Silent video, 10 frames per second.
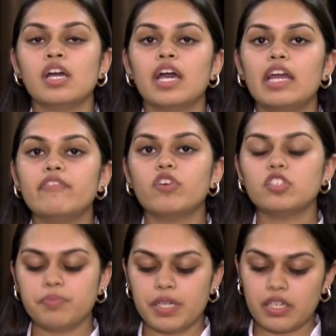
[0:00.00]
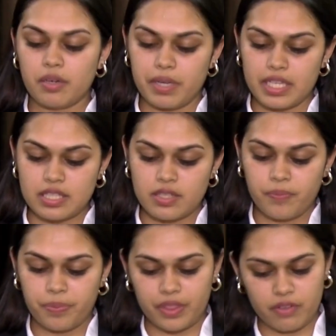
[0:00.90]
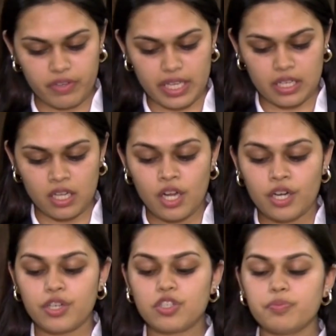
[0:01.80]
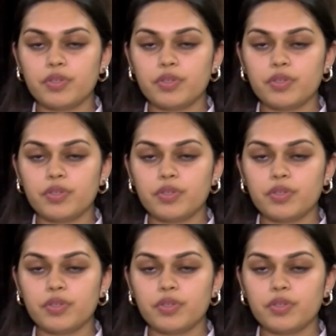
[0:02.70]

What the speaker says: enforcement remains weak due to